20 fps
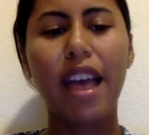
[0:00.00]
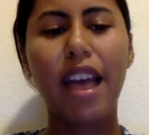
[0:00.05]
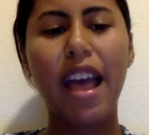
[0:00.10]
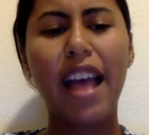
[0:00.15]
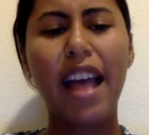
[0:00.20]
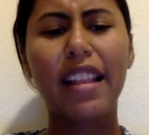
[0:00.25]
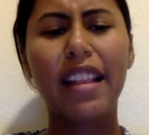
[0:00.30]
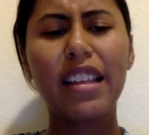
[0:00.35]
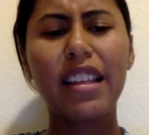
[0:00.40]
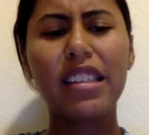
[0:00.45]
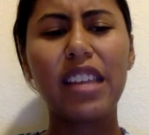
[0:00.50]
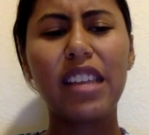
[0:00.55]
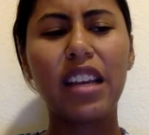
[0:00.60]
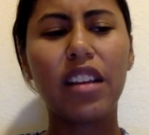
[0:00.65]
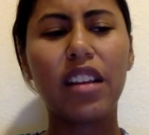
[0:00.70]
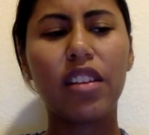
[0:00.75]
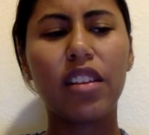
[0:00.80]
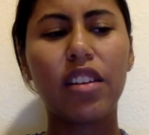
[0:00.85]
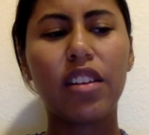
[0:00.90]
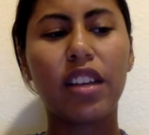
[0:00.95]
Let's take a
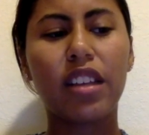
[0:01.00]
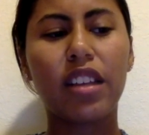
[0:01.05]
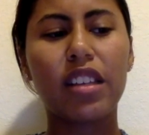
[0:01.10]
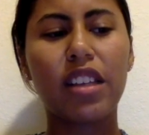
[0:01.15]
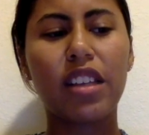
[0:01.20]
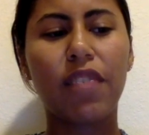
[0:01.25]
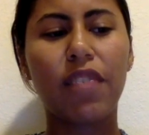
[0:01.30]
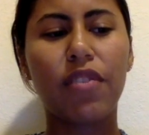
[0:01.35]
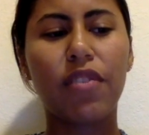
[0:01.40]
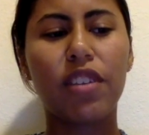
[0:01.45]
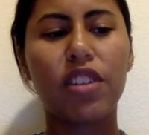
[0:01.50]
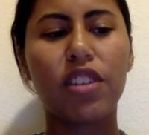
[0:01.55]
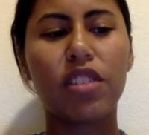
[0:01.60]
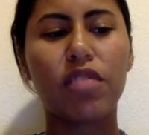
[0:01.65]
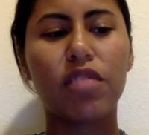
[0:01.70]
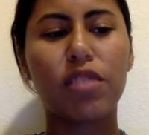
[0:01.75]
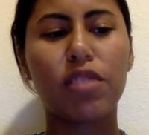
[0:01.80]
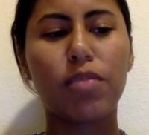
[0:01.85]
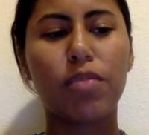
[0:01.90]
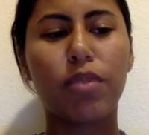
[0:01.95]
look at the definition of
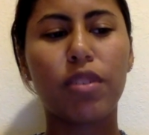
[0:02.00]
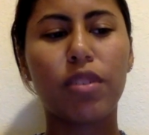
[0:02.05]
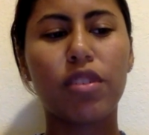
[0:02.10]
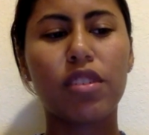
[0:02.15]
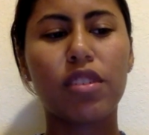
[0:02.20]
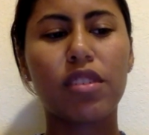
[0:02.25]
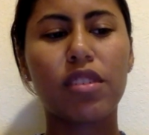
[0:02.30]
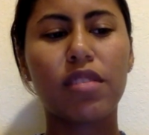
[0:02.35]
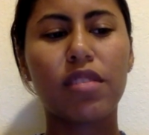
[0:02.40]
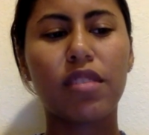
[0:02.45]
sports.